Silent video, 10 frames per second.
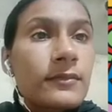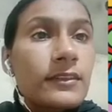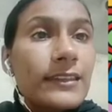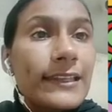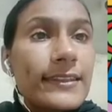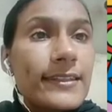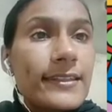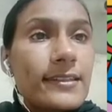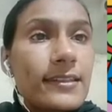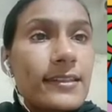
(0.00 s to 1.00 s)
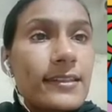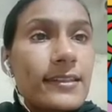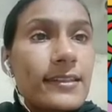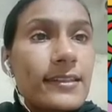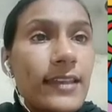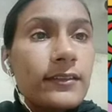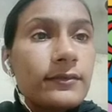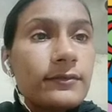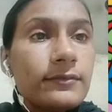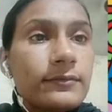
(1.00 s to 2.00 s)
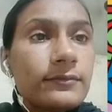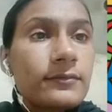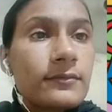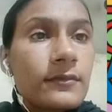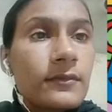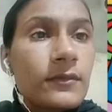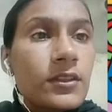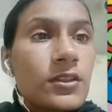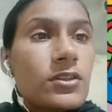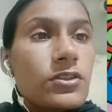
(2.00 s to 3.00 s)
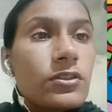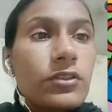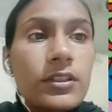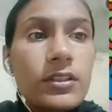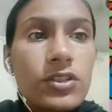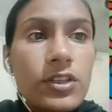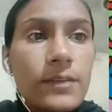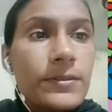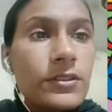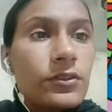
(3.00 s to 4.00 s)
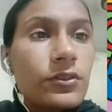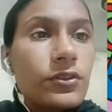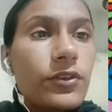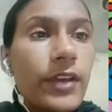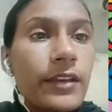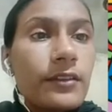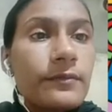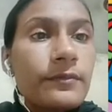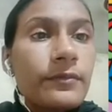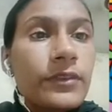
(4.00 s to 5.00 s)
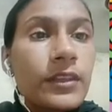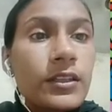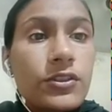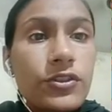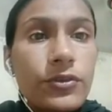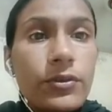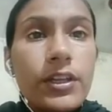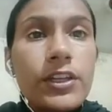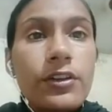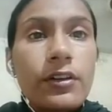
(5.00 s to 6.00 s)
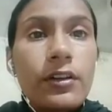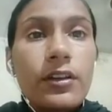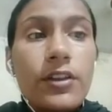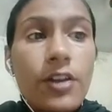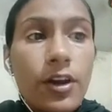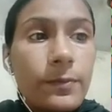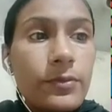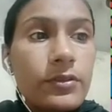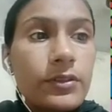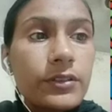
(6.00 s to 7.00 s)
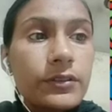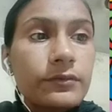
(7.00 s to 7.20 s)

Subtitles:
Then this hexagon. So these shapes you can draw in your notebook.